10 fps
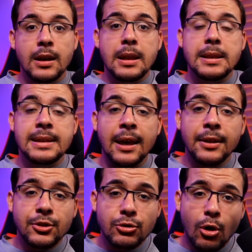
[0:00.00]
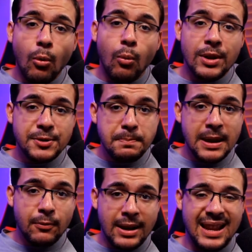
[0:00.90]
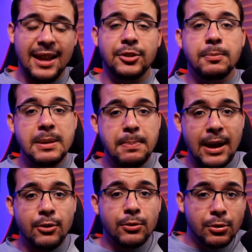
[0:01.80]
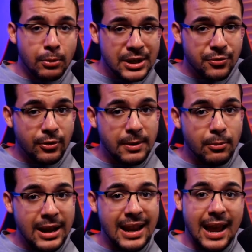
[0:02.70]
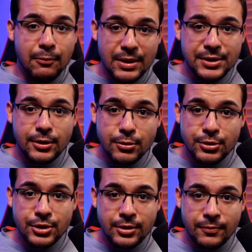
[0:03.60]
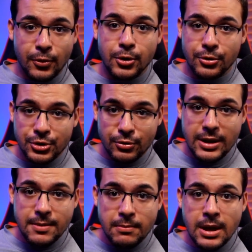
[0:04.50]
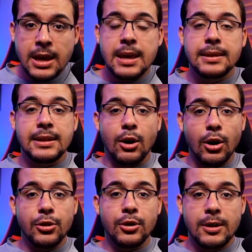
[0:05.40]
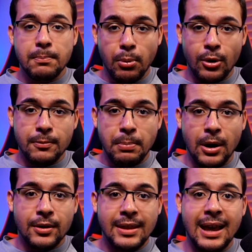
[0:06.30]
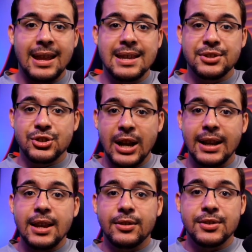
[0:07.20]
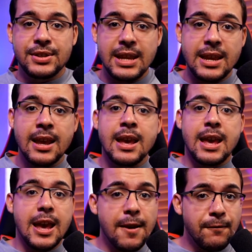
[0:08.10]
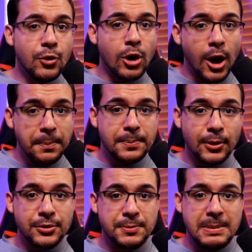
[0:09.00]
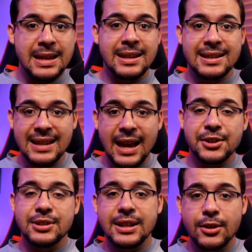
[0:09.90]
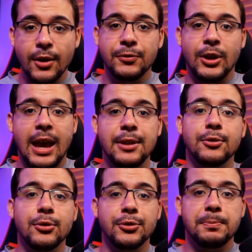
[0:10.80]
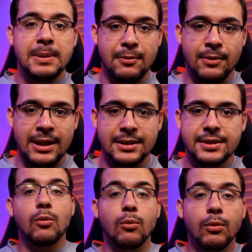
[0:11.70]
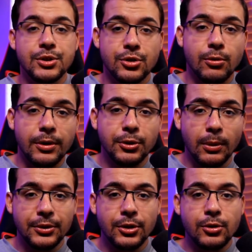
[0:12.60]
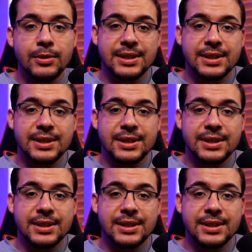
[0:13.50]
Now that you know which bitrate has to be paired with which frame rate and resolution for your stream, the other important part of that is checking to see if your upload speed is actually enough to handle those bit rates. What you're going to want to do is